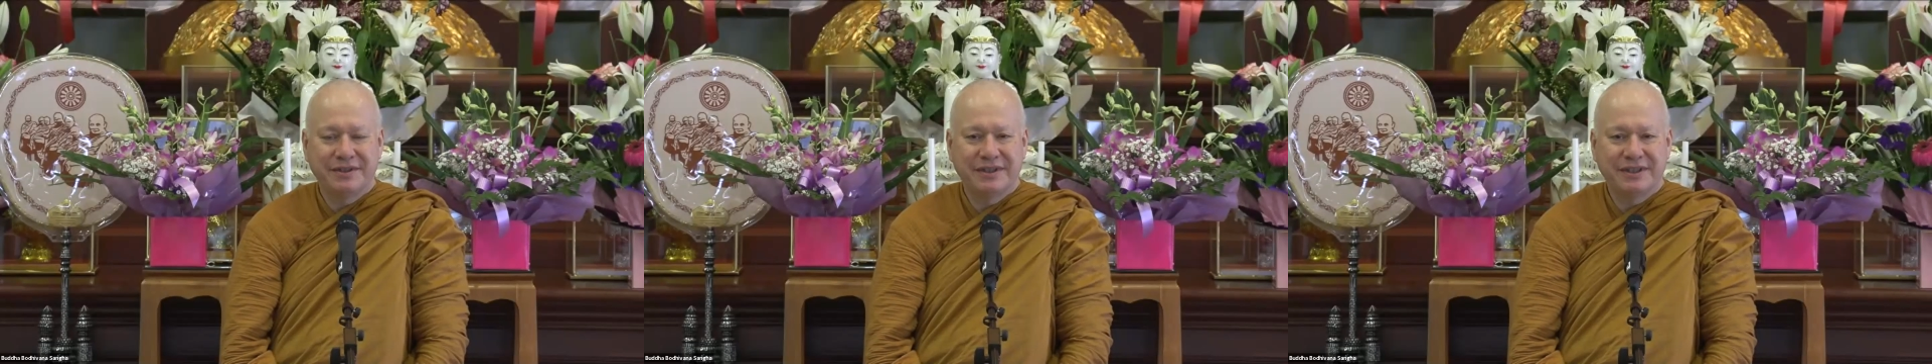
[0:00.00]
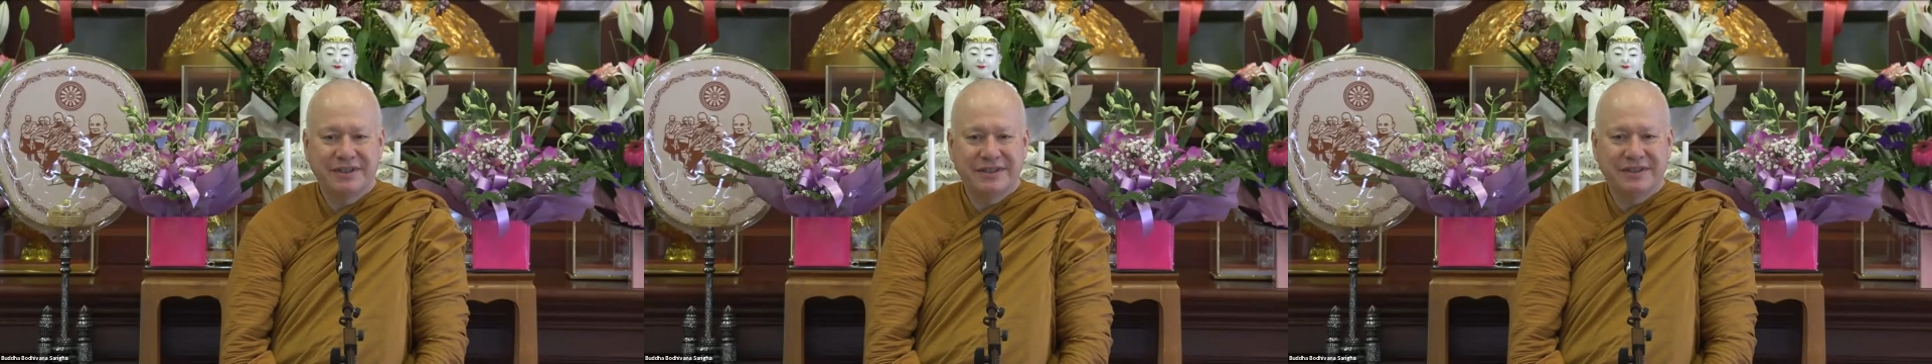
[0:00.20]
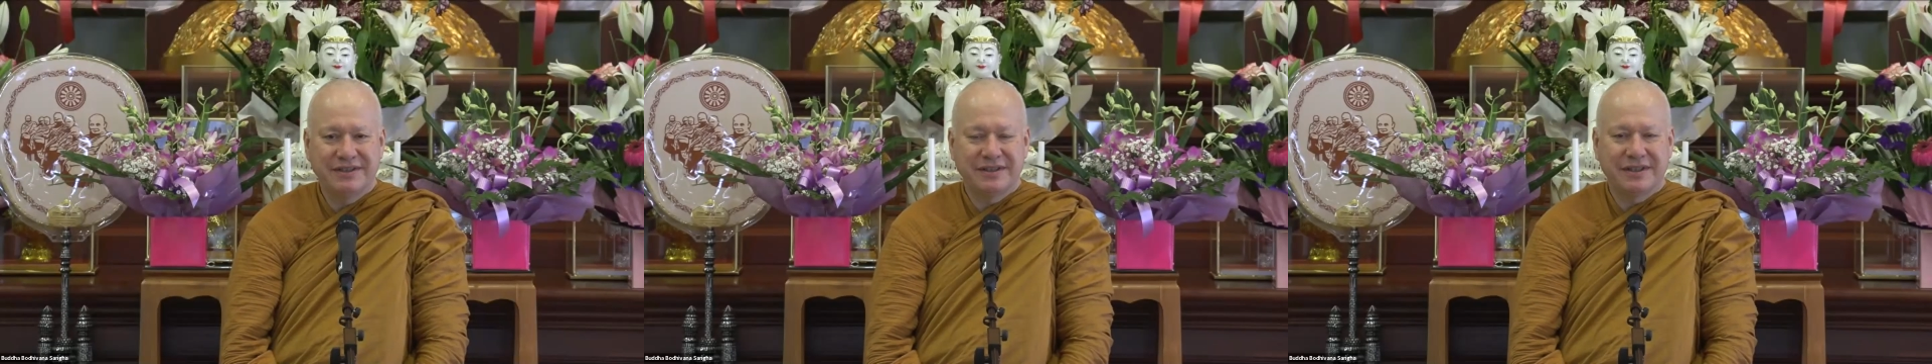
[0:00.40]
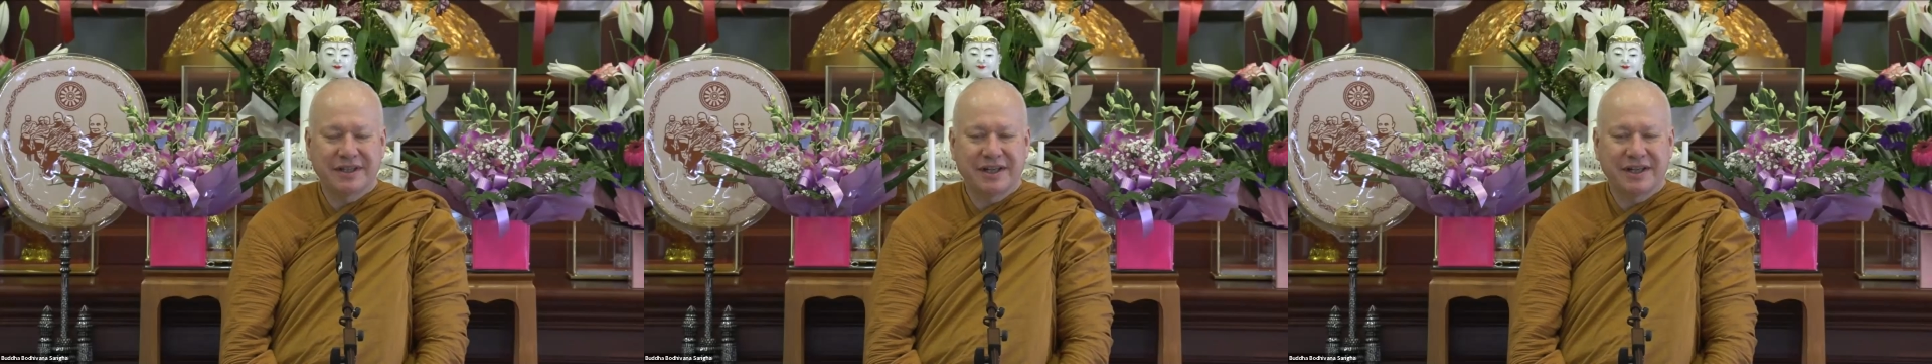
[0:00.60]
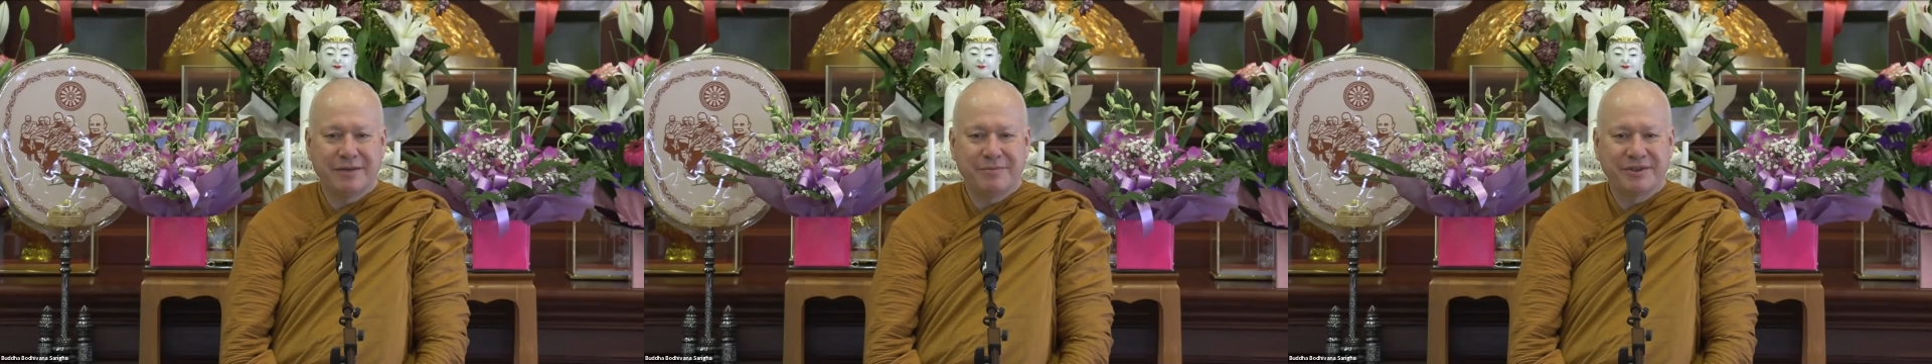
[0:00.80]
this is the
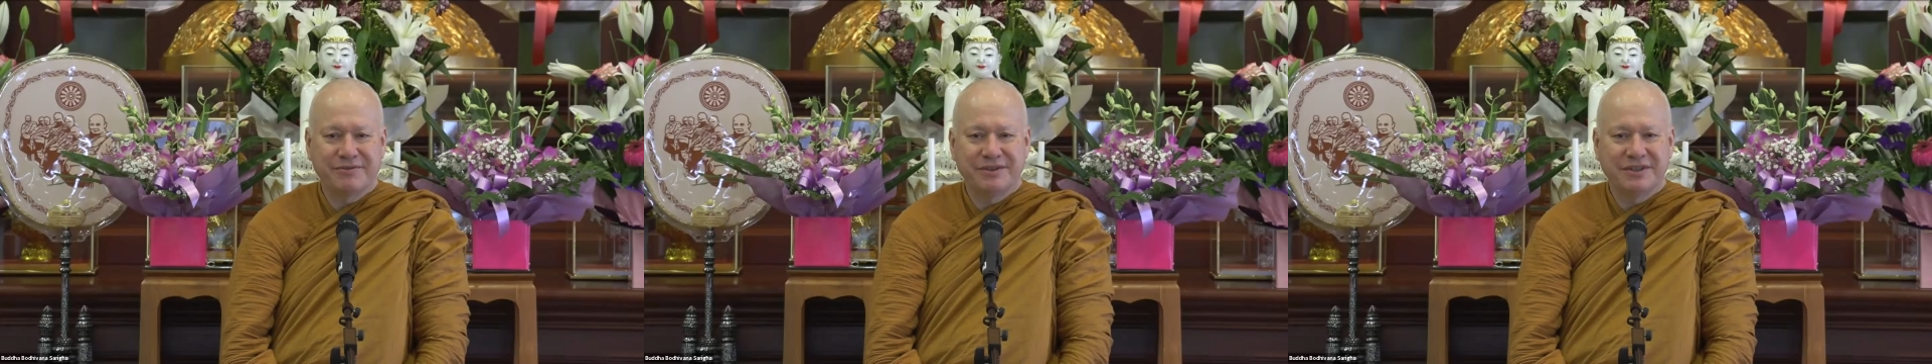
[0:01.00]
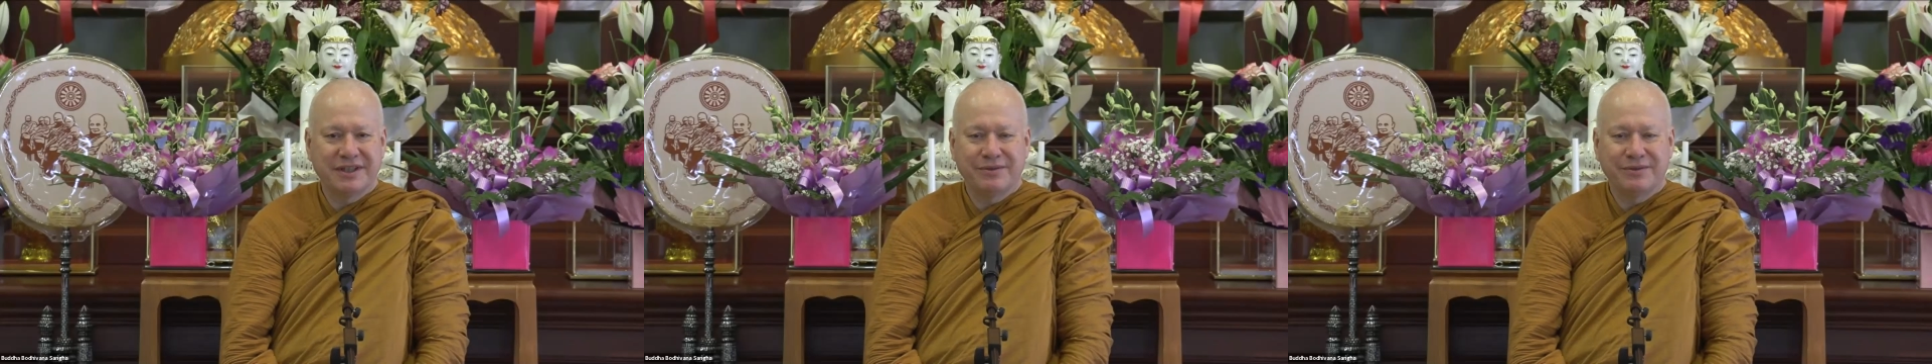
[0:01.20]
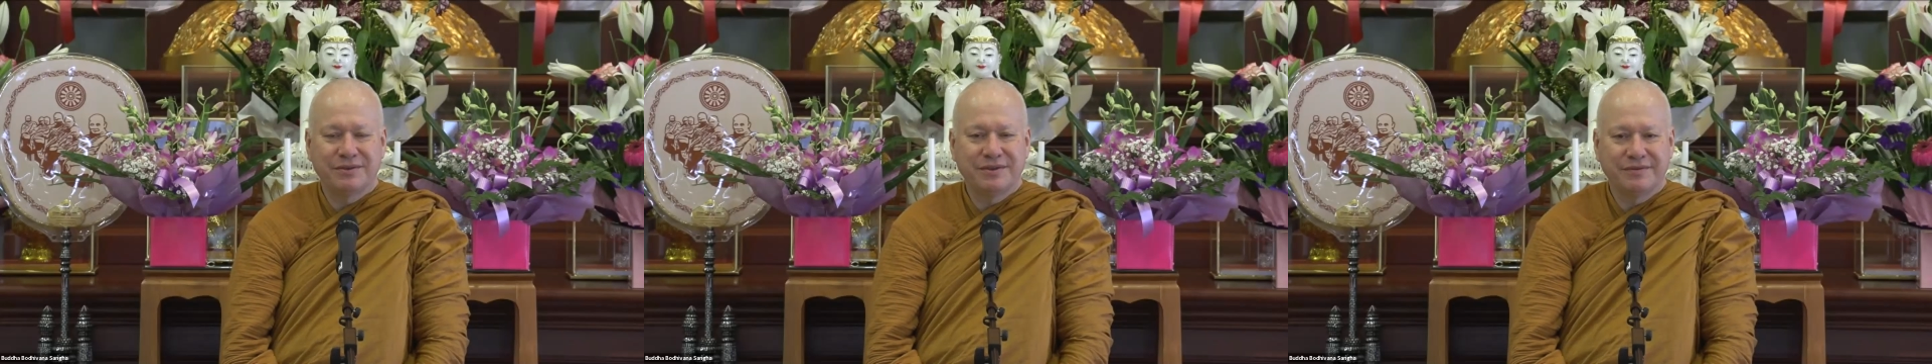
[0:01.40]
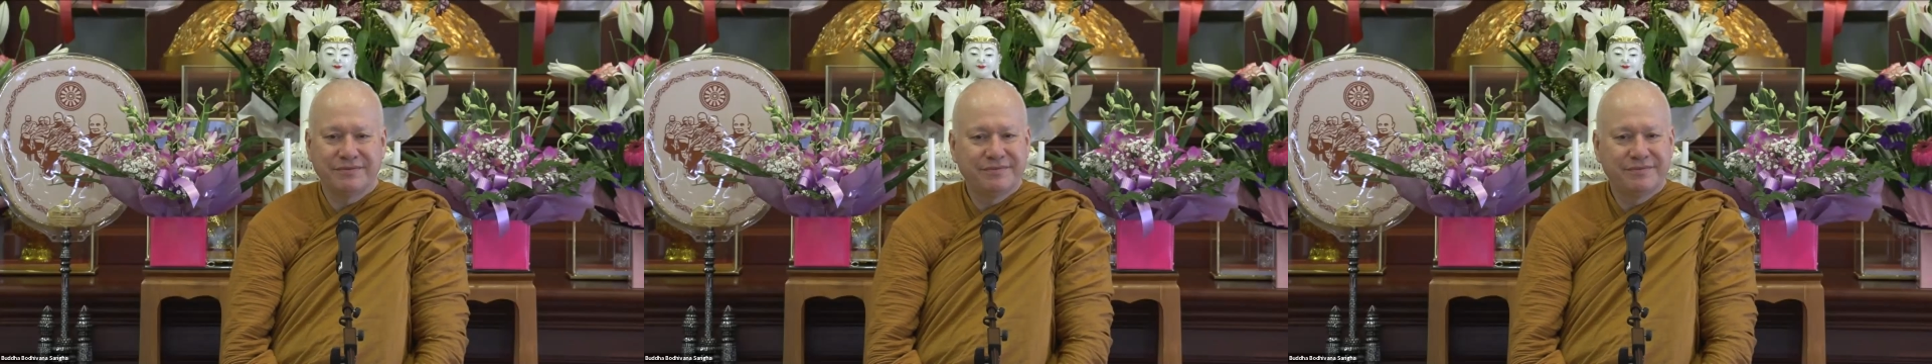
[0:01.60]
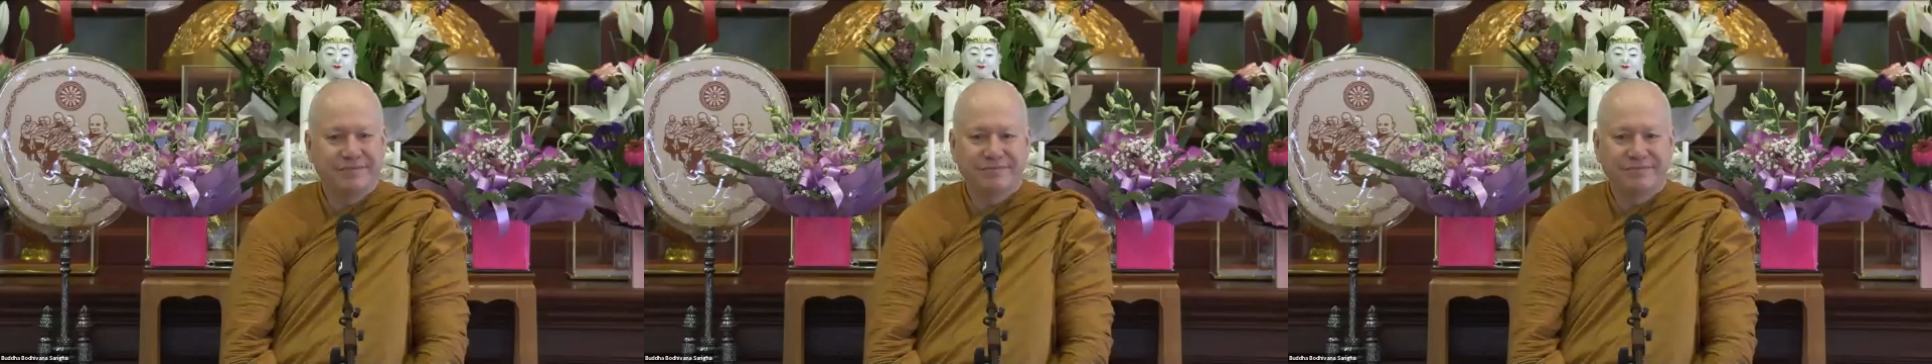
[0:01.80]
karmic result of,